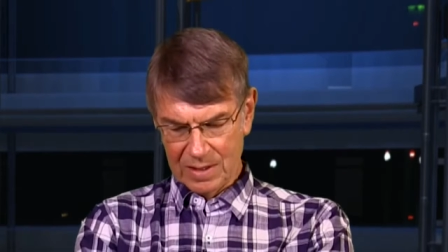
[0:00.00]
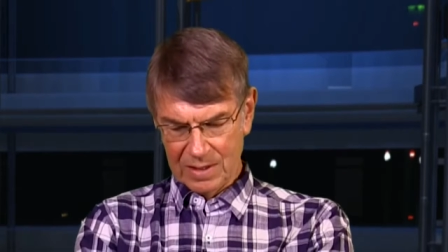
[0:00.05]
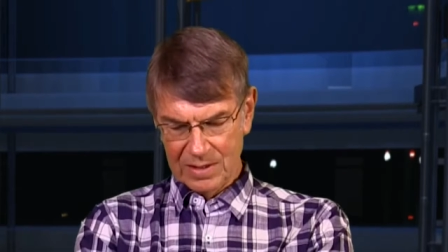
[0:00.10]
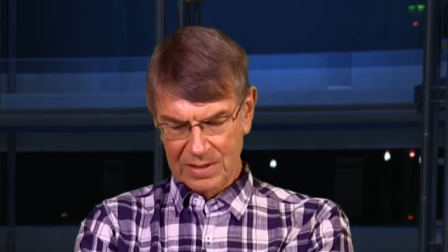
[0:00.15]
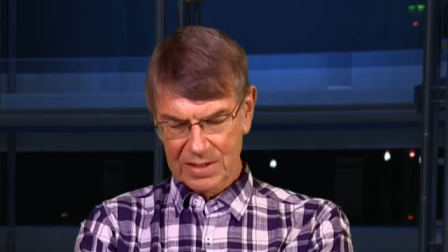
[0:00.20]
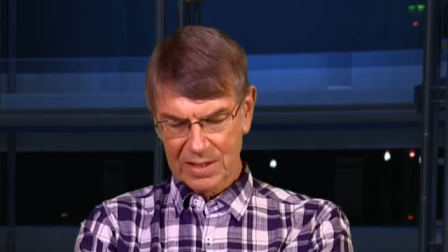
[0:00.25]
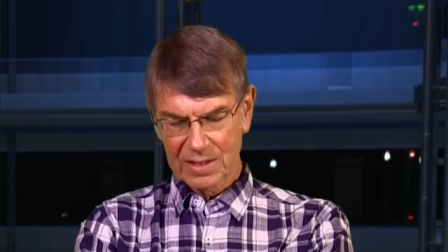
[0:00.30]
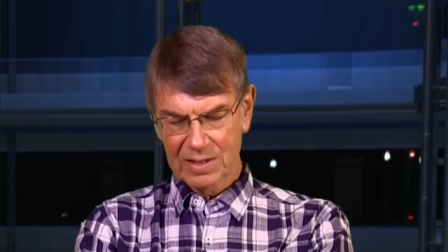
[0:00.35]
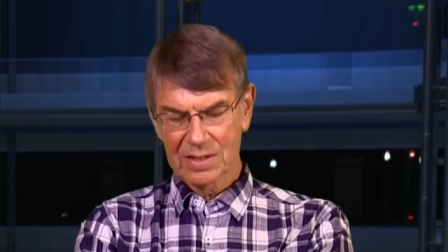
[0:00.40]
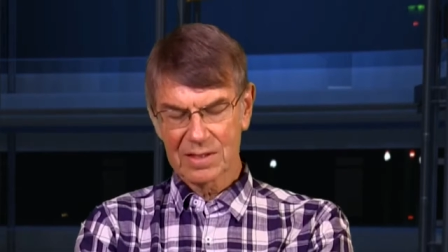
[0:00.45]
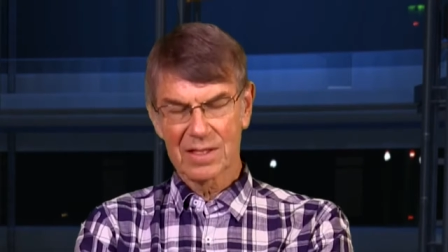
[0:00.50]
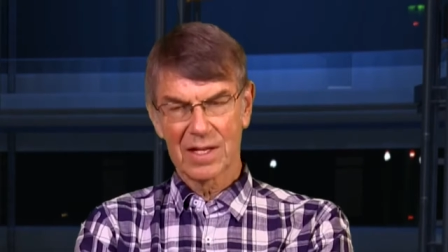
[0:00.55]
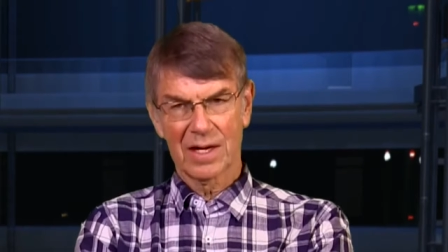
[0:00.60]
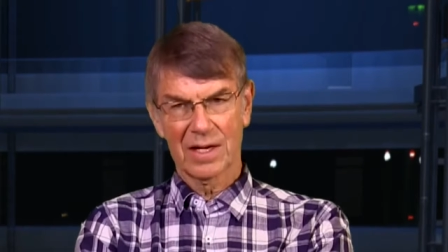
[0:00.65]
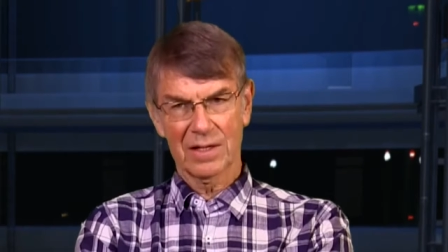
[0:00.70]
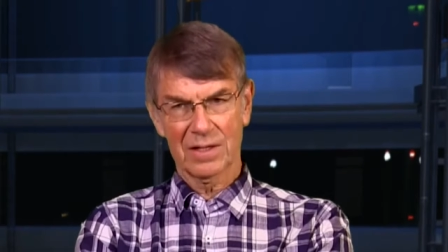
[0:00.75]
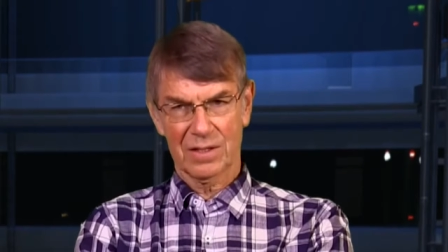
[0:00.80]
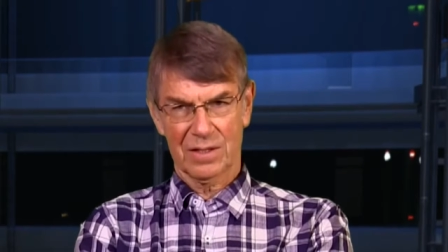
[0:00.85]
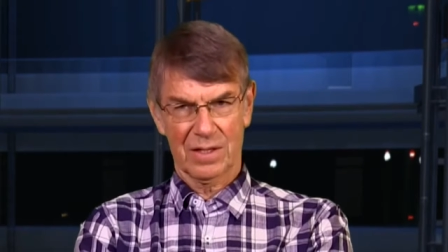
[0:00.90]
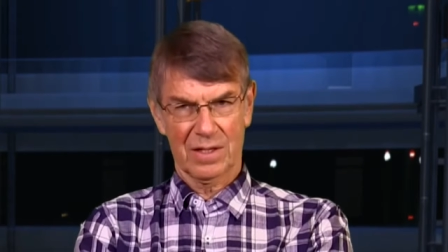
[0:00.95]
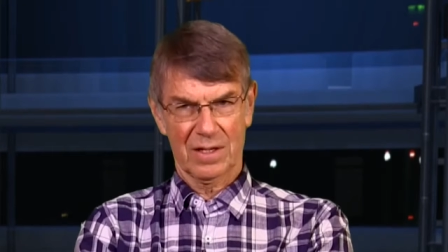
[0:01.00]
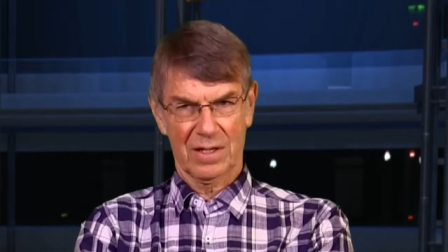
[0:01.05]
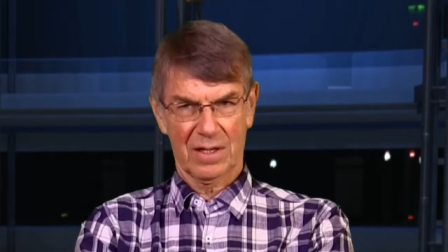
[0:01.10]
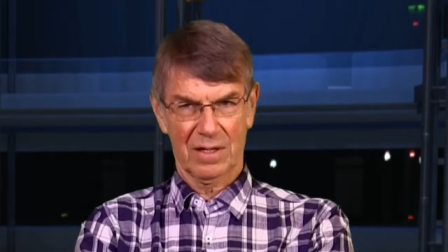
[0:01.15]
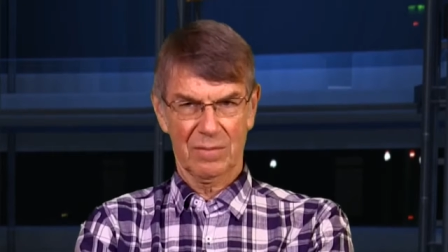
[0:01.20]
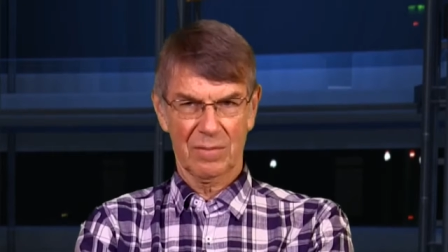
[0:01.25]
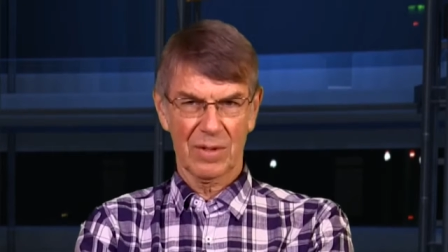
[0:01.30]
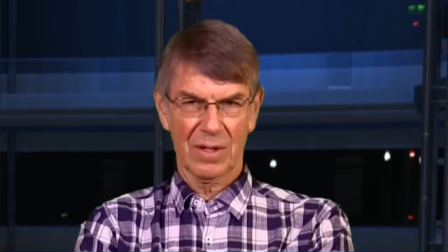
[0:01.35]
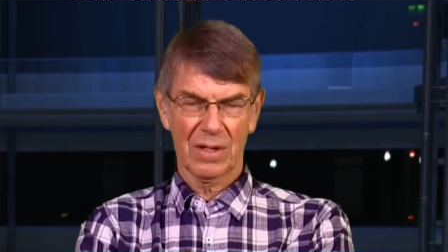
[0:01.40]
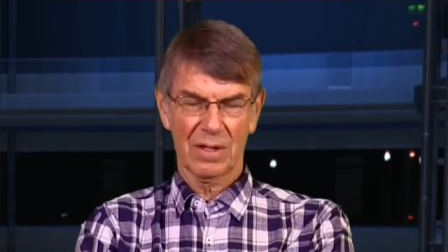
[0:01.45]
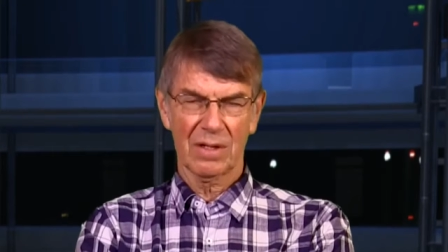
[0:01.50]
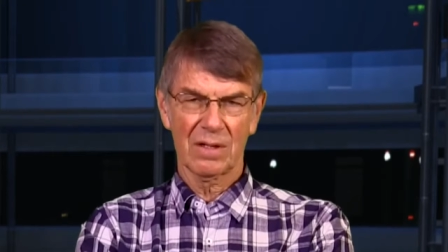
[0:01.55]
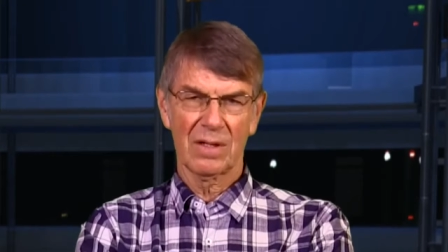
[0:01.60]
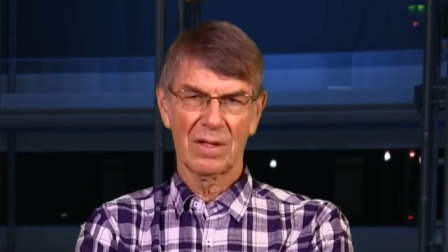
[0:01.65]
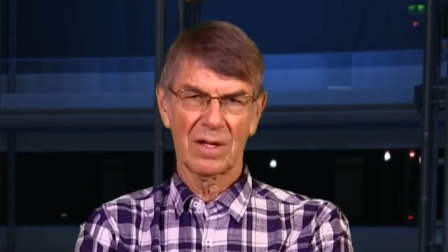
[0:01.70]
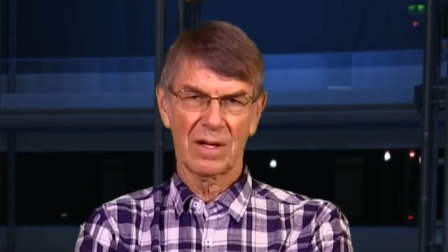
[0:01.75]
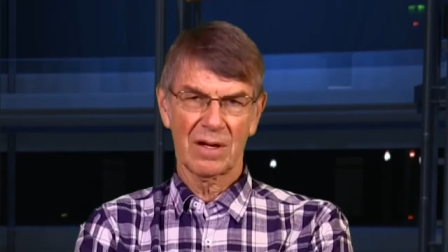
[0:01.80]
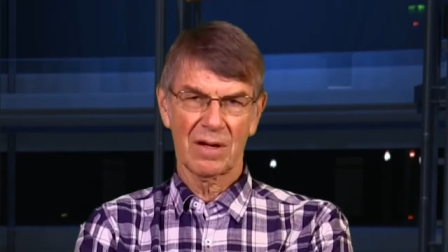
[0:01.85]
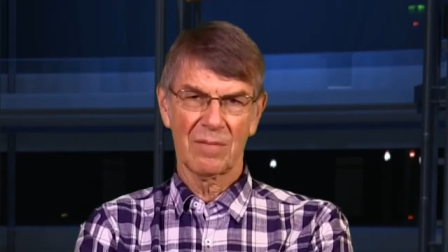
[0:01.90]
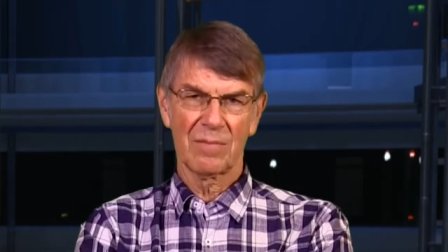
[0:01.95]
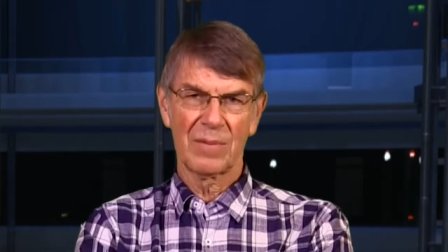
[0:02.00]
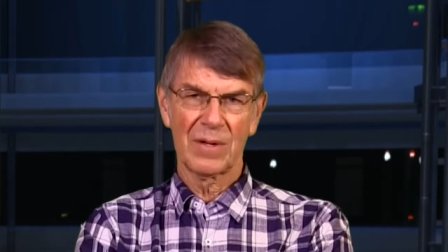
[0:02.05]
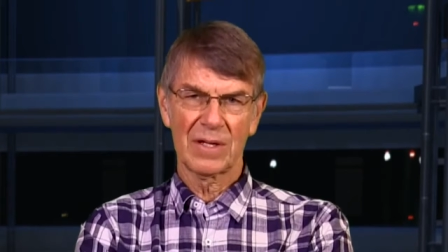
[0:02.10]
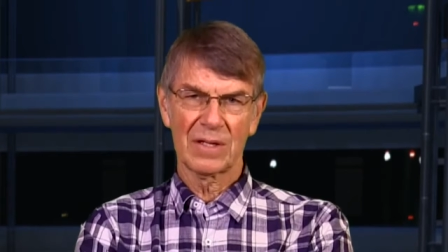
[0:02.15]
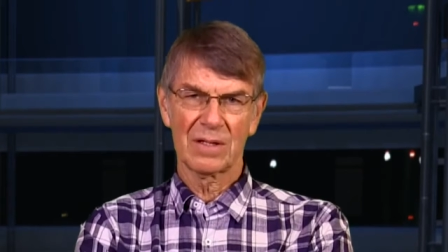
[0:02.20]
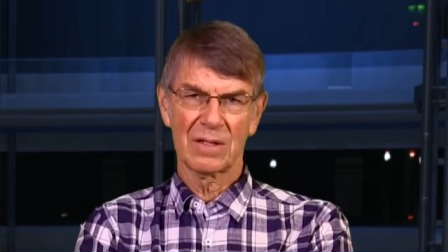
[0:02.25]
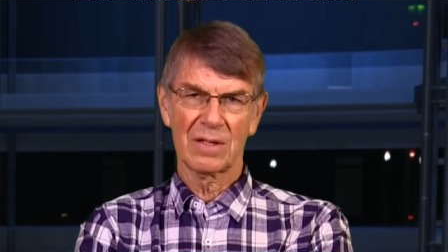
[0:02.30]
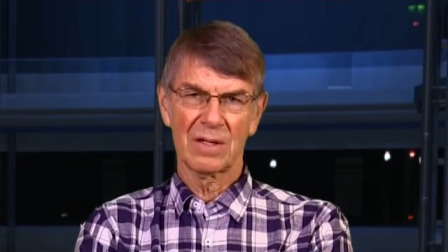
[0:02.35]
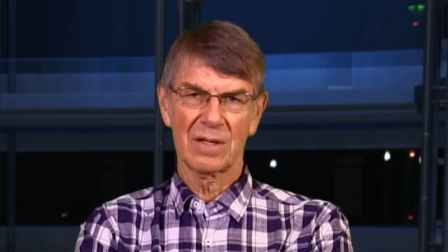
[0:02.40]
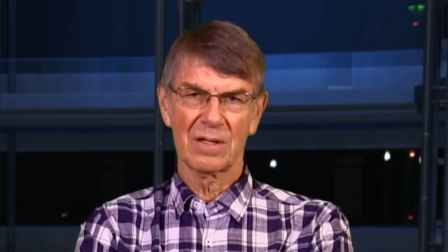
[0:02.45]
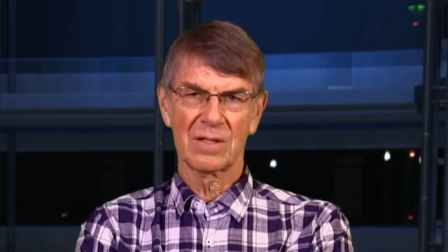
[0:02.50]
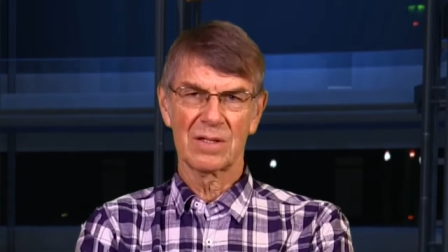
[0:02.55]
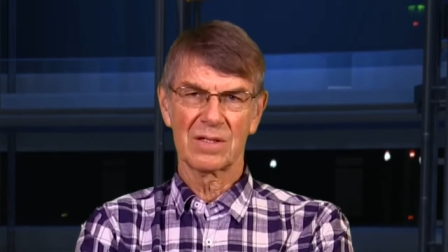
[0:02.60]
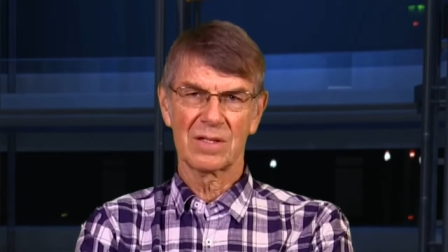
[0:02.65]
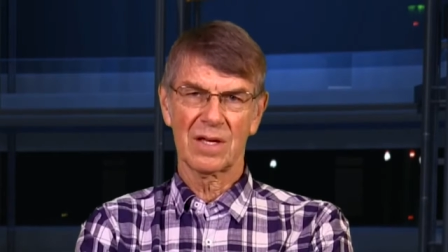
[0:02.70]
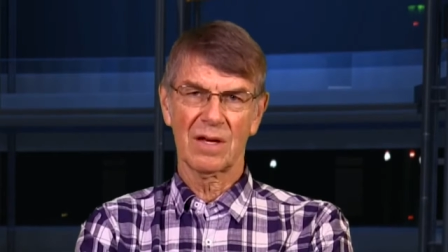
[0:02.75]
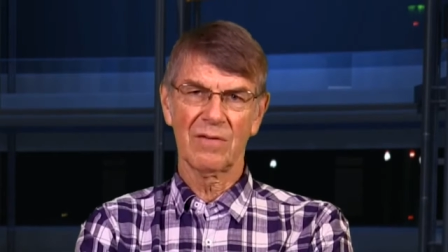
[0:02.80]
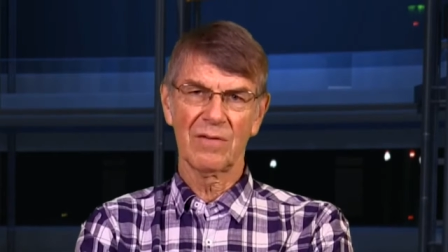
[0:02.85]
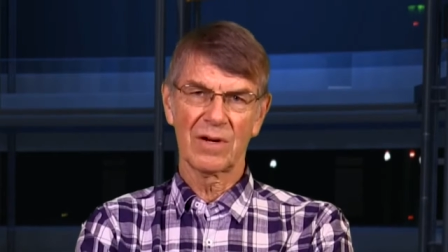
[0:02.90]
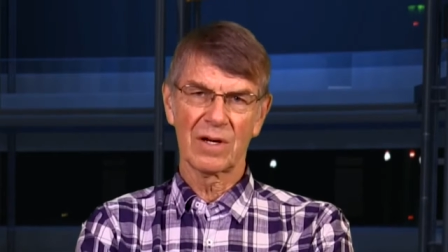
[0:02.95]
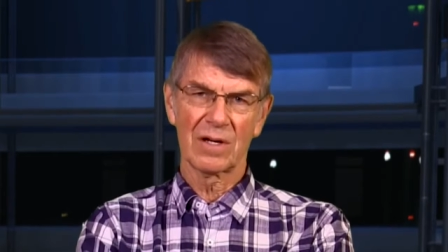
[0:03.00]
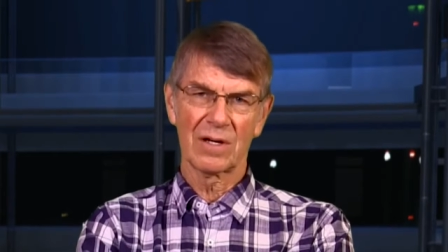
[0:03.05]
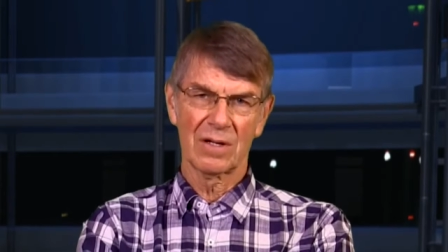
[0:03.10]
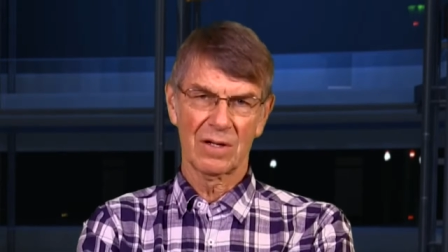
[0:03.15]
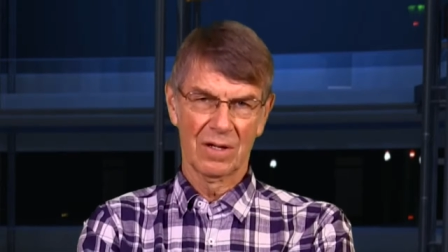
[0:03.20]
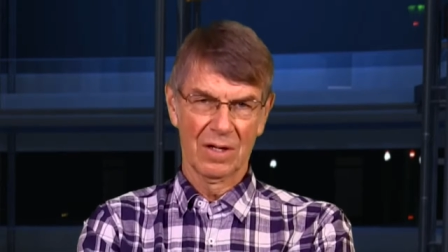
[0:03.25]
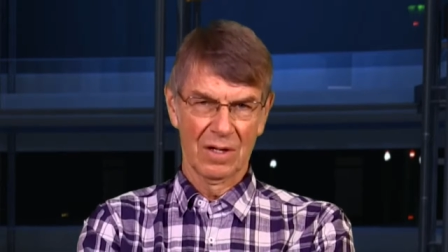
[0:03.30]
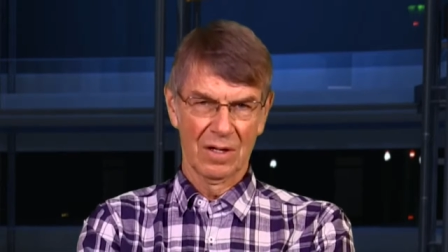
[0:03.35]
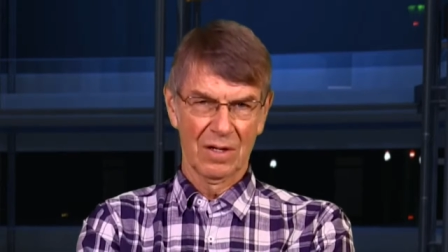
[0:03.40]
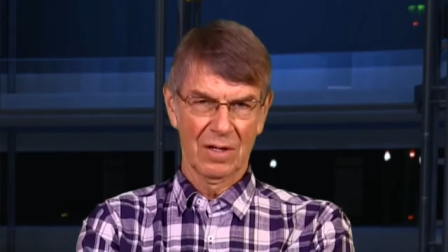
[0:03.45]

Since that time, there have been several